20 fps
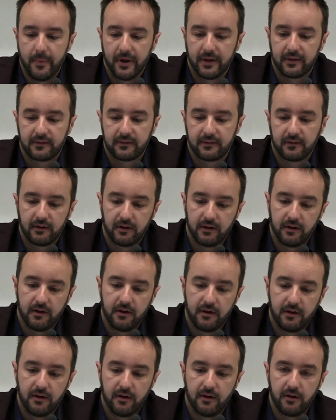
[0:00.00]
but
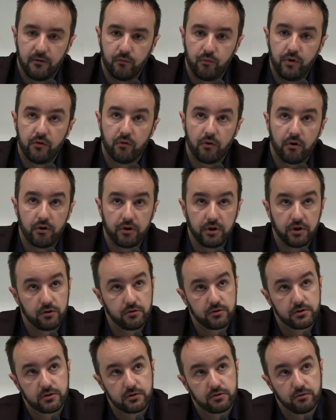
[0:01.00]
we were
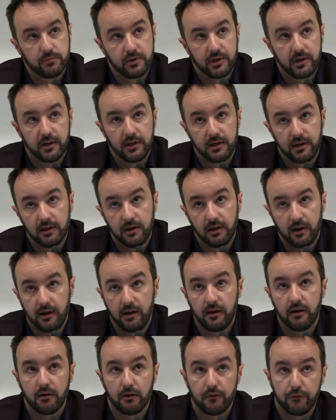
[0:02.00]
used to be
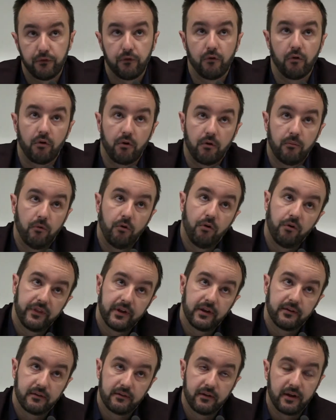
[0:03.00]
here for
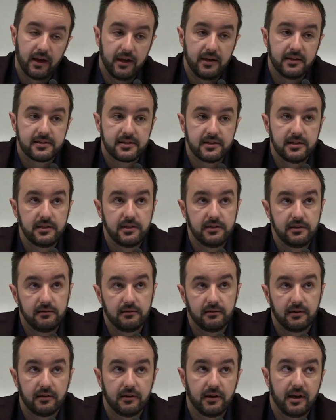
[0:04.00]
more than
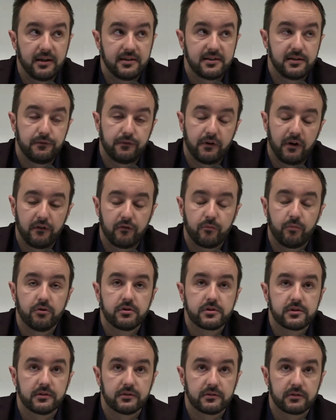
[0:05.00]

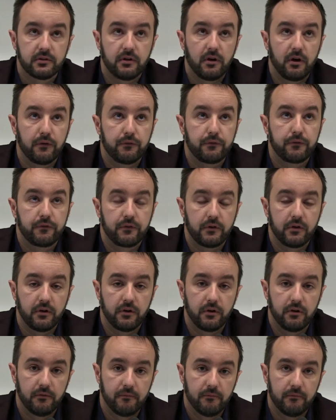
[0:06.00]
85% of
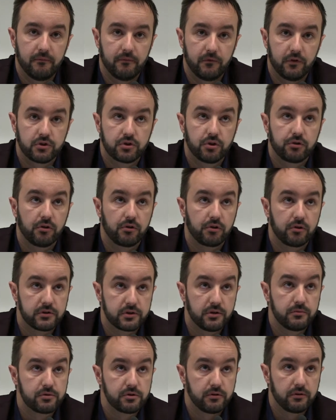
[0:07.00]
the total
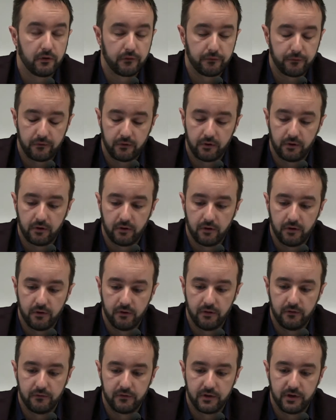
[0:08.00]
consumption of
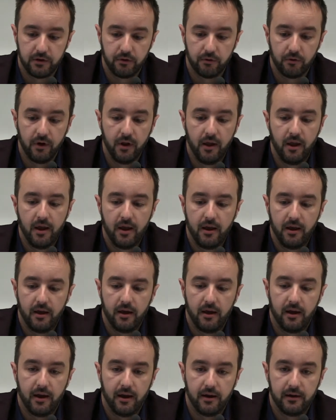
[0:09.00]
video,
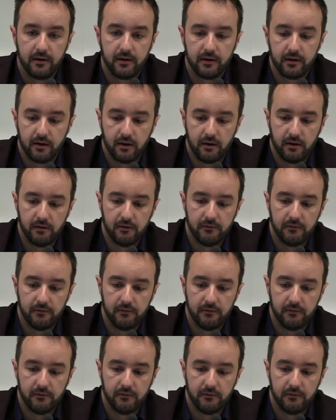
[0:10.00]
and